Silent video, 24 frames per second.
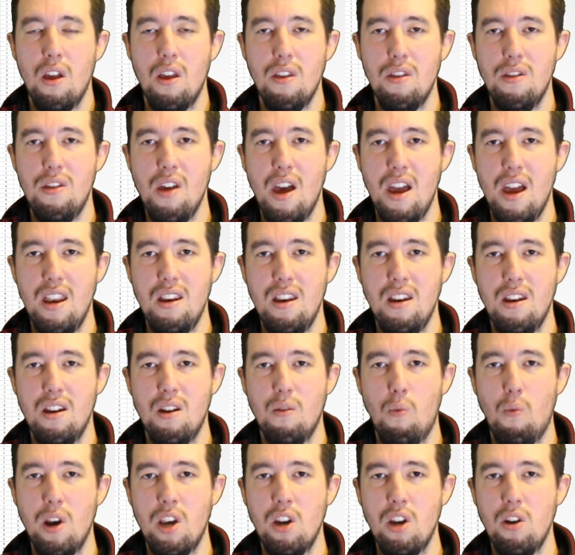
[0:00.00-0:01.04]
then
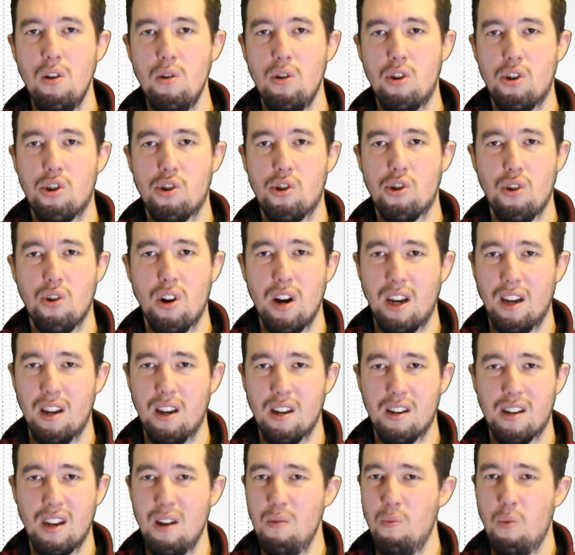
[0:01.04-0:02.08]
when you use
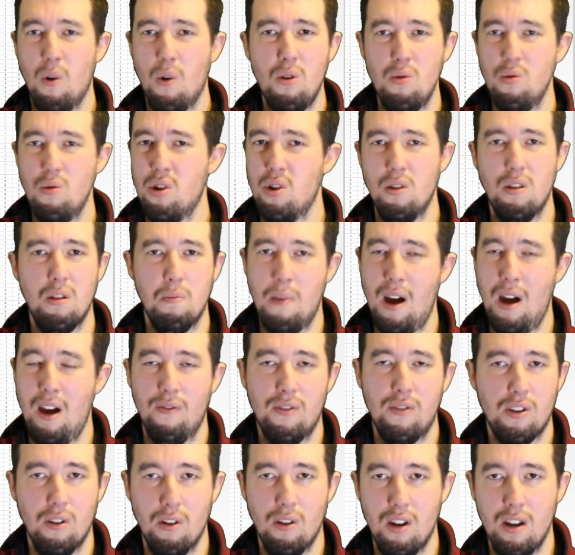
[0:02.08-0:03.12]
strings, it won't do the
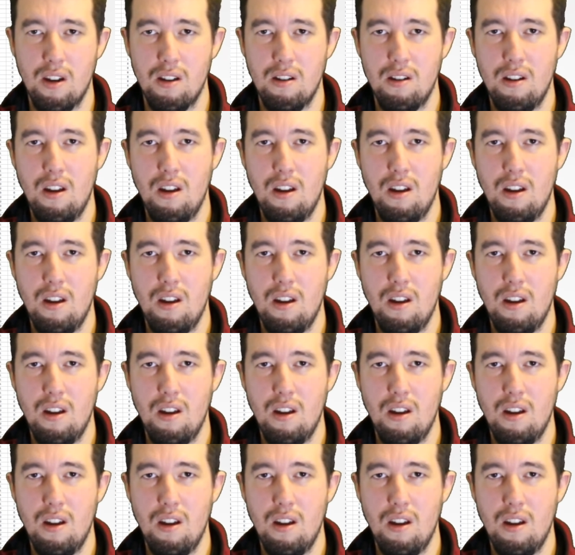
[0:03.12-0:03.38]
maths on it.